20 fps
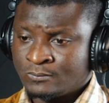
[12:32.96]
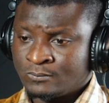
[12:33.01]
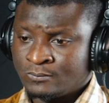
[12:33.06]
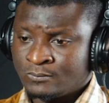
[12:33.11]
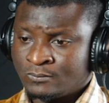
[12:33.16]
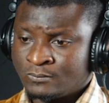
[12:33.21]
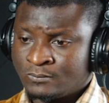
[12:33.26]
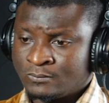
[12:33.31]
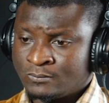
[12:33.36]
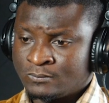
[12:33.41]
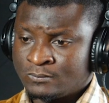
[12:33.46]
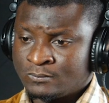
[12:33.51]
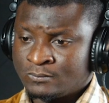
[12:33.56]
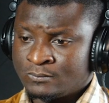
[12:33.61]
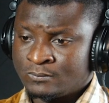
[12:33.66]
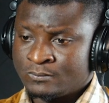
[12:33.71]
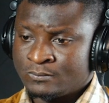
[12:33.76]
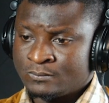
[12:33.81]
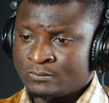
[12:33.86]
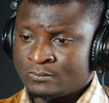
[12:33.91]

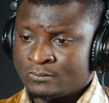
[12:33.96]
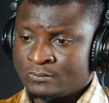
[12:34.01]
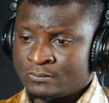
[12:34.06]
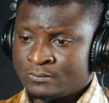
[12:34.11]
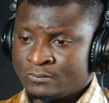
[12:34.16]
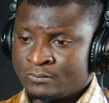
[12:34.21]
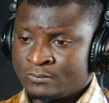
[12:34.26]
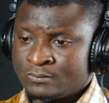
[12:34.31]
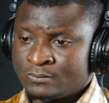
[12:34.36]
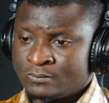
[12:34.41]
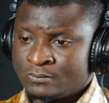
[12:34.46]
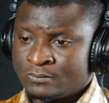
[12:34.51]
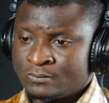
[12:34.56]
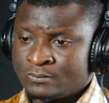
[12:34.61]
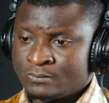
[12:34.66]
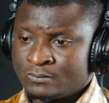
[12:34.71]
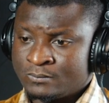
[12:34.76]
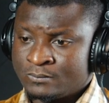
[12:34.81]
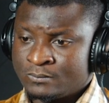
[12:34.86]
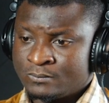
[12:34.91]

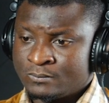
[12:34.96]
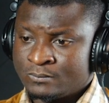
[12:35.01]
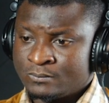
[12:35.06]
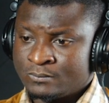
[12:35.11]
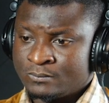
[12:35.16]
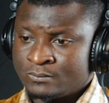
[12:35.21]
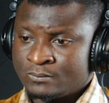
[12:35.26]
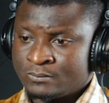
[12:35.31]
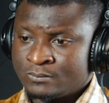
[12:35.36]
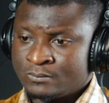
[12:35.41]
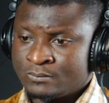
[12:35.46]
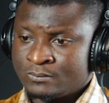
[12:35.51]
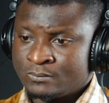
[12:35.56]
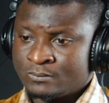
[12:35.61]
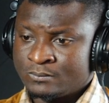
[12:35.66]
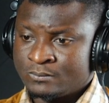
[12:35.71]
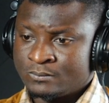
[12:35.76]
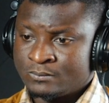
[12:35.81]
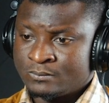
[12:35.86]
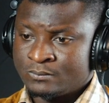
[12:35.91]

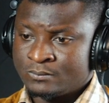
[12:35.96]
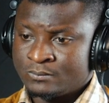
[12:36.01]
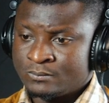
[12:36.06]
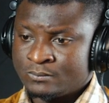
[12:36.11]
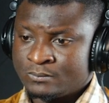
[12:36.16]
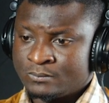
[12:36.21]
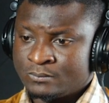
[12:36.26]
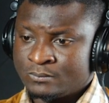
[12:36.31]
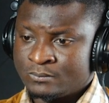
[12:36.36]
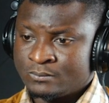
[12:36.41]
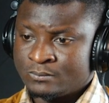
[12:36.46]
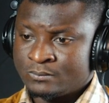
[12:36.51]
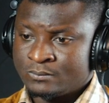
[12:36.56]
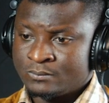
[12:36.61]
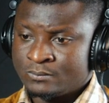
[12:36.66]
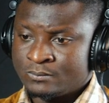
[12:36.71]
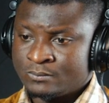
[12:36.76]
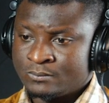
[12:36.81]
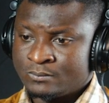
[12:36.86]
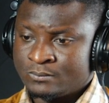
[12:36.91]

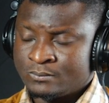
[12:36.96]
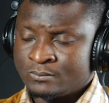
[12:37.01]
The person shown says nothing.